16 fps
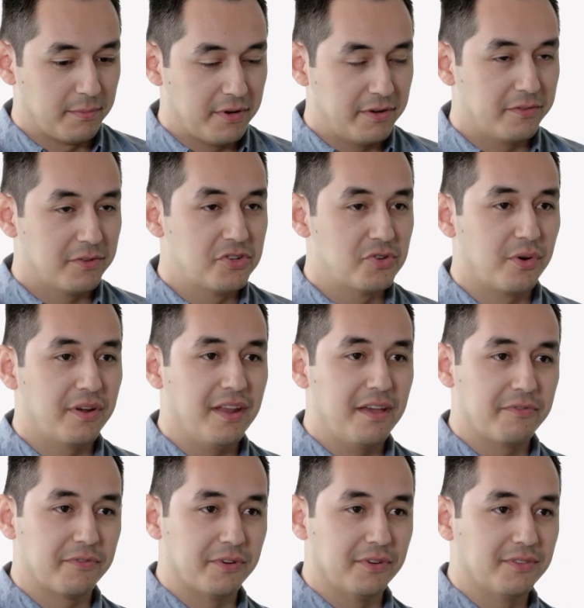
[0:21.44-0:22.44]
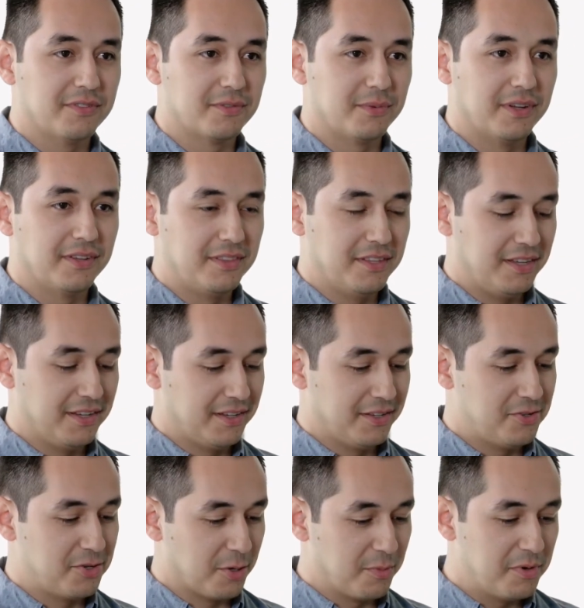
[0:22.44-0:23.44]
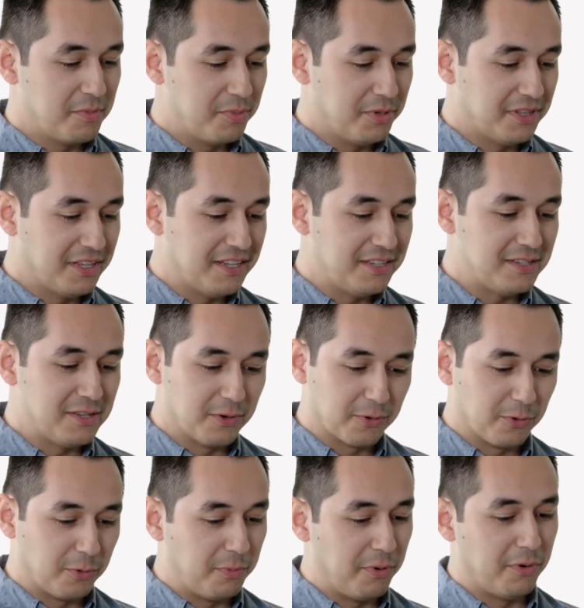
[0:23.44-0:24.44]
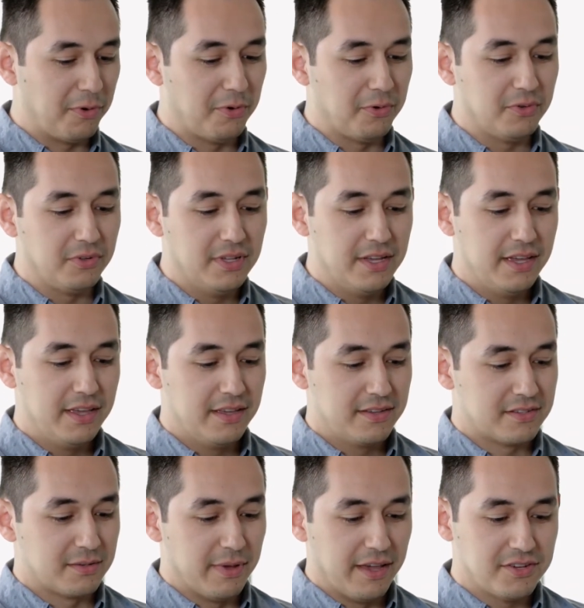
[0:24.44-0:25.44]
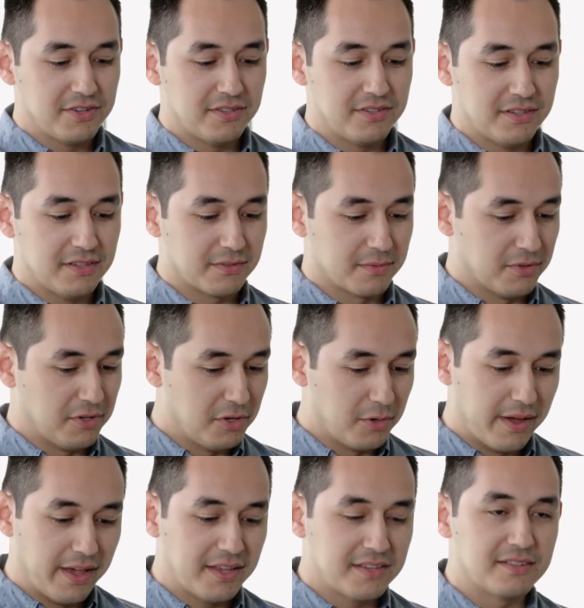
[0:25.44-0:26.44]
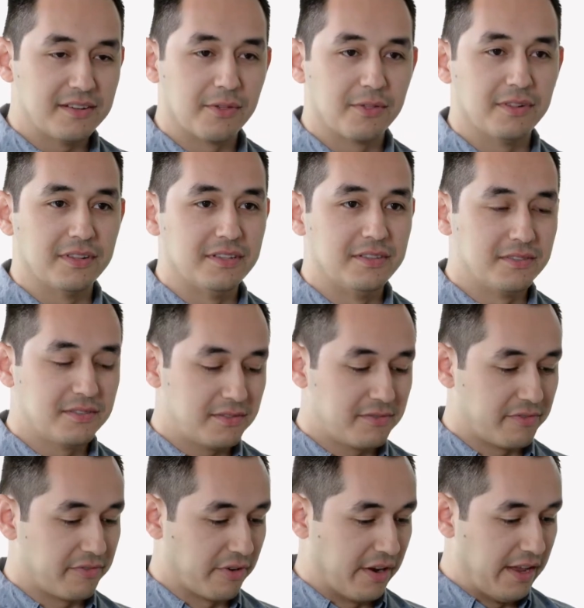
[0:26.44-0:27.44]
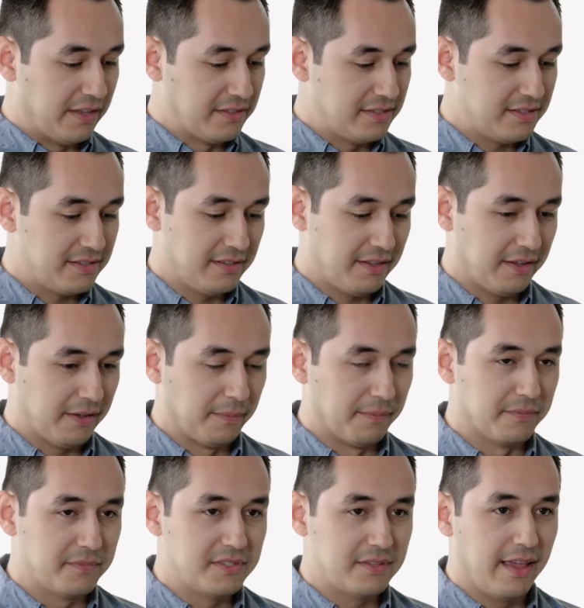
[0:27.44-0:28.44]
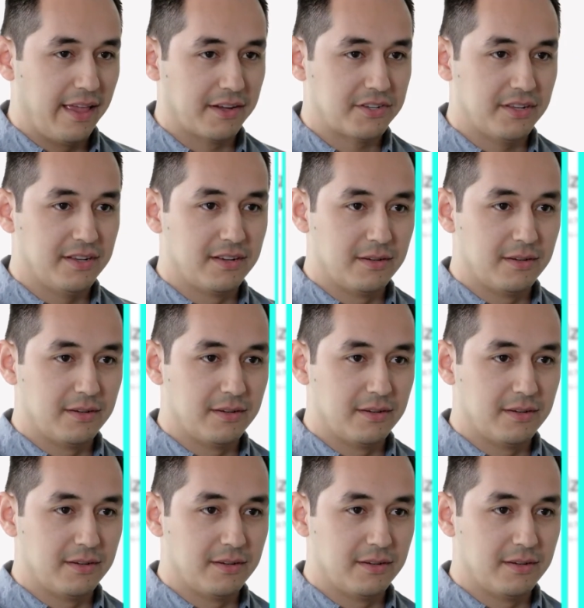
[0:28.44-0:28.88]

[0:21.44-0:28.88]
a bit of a joint effort. So we got the uh, German police, Europol, some agencies from the US, Netherlands, France, um, actually